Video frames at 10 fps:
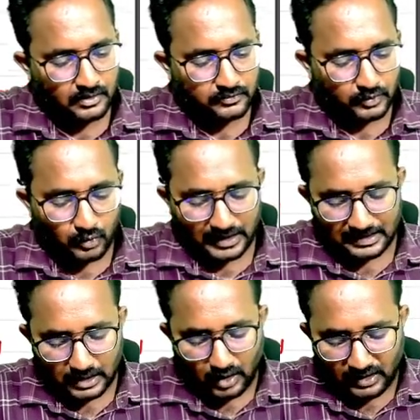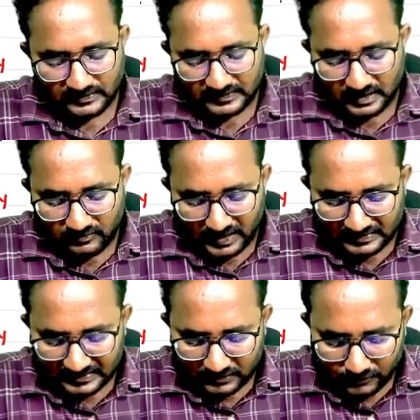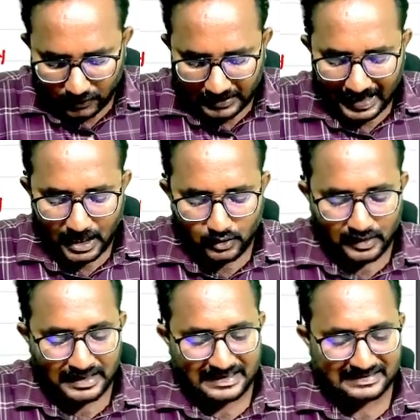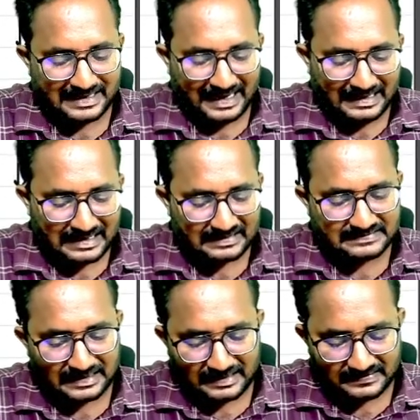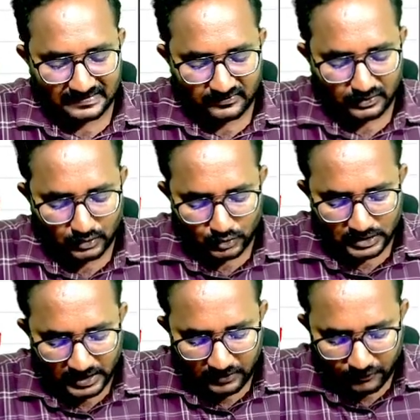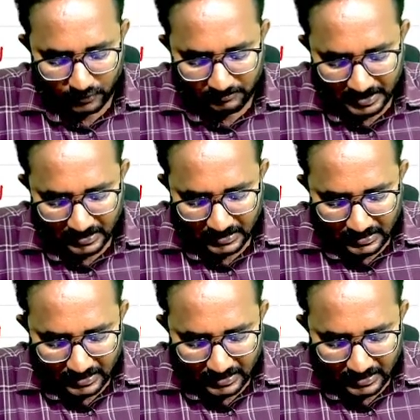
So what are the consequences for calculating the interest under section 234B?